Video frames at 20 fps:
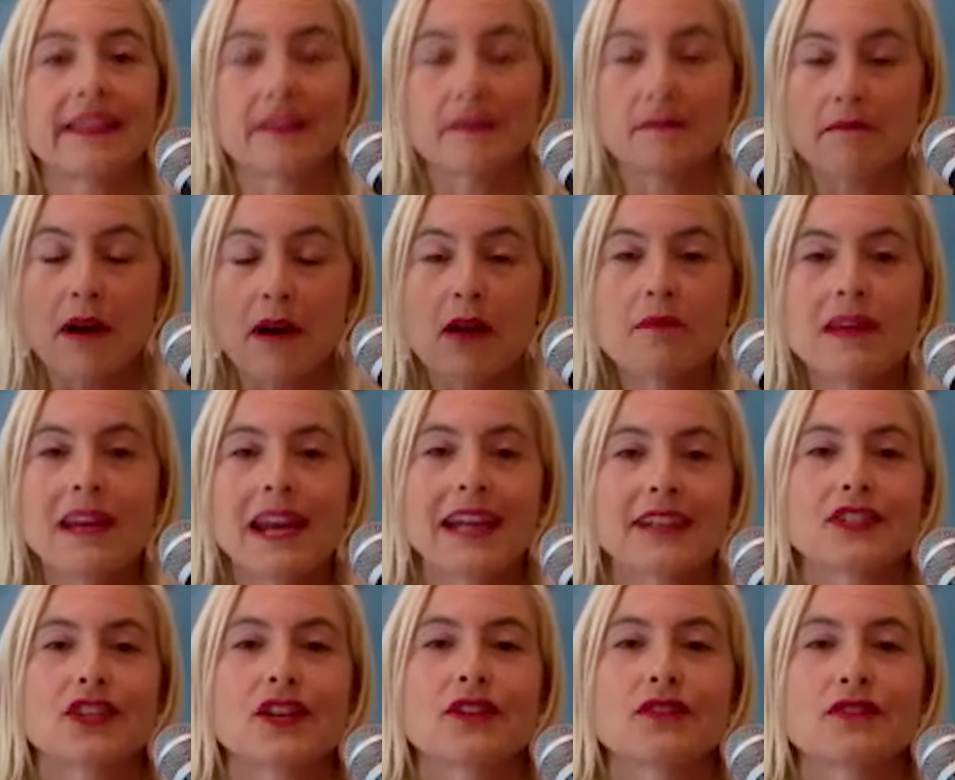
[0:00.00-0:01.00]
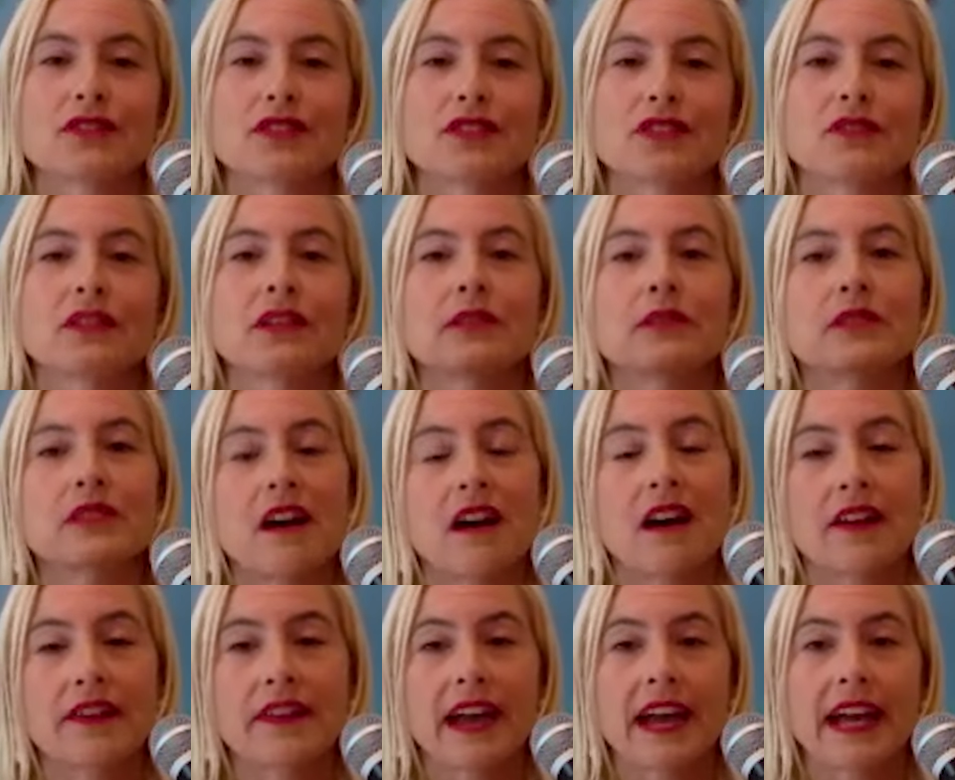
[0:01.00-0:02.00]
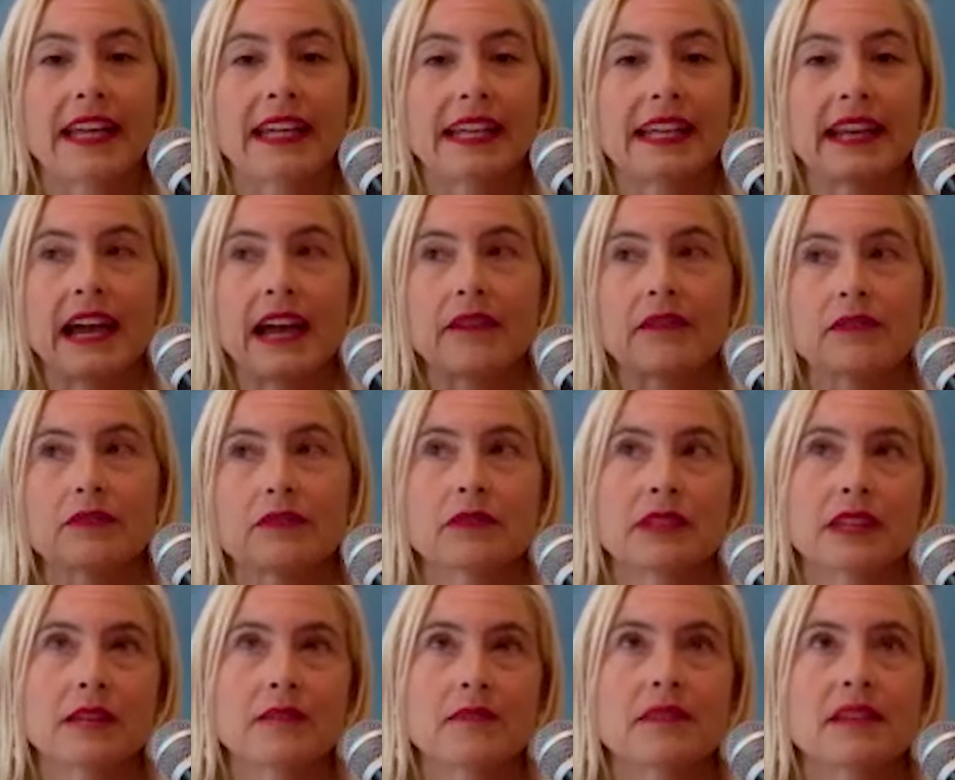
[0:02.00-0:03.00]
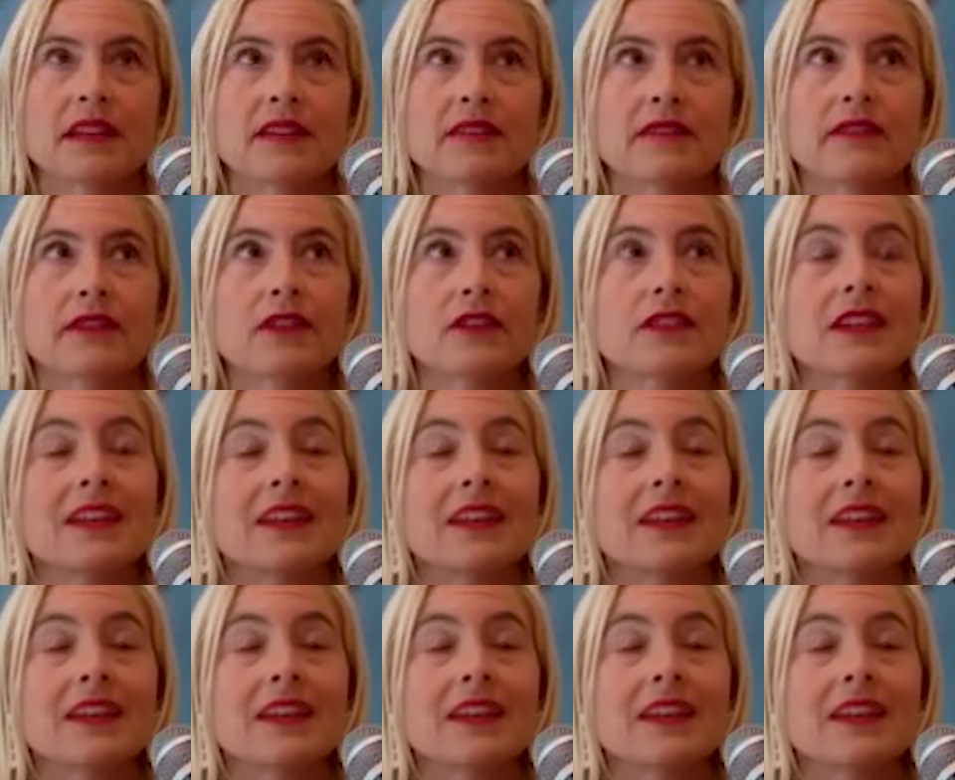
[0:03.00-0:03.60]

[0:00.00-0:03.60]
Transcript: The moment I chose to do it was online, and I was really upset at first.